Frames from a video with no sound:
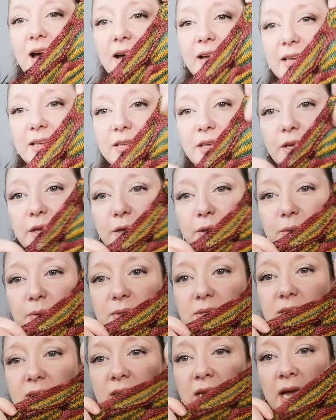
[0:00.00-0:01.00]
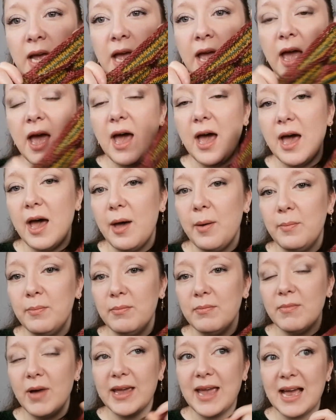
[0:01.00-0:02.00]
I used
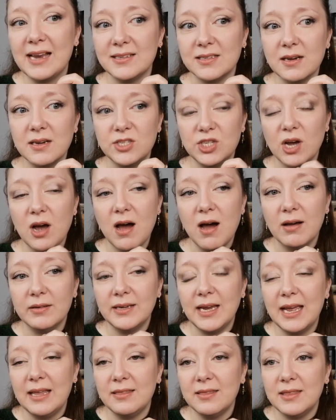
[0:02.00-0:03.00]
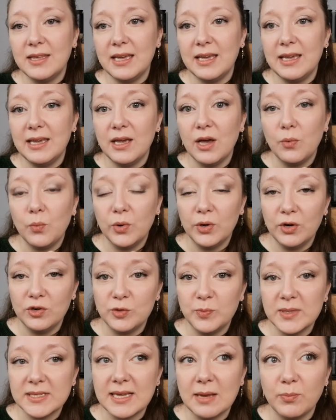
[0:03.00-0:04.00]
my hand-dyed yarn in the
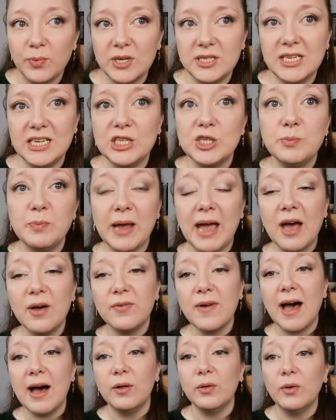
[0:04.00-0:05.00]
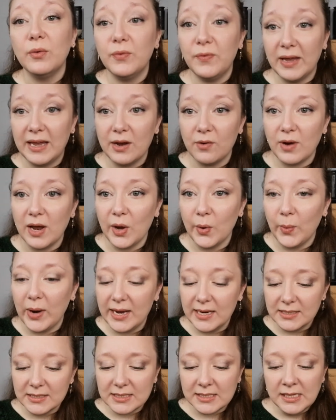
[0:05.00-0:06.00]
100% British BFL fingering
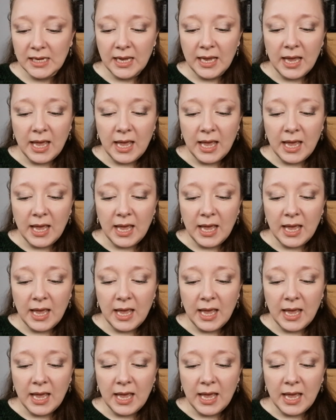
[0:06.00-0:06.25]
weight.